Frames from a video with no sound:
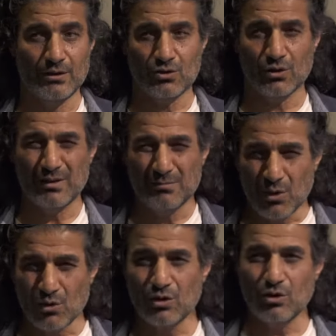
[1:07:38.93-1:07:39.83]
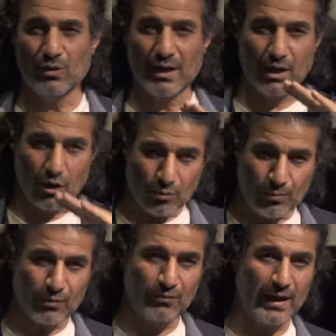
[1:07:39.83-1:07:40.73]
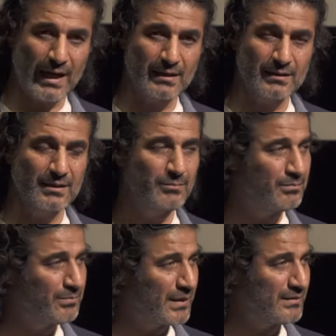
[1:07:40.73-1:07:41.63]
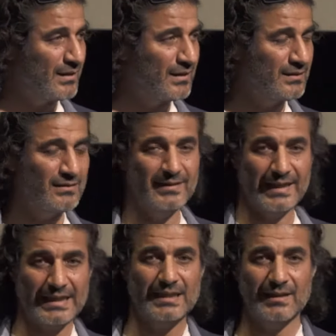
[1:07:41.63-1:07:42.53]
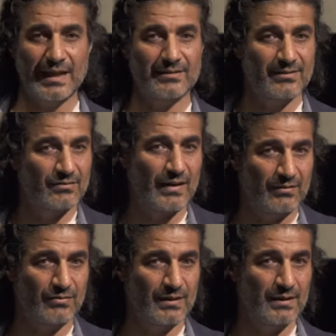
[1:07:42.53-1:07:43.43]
So the more you are low profile, the better they can survive.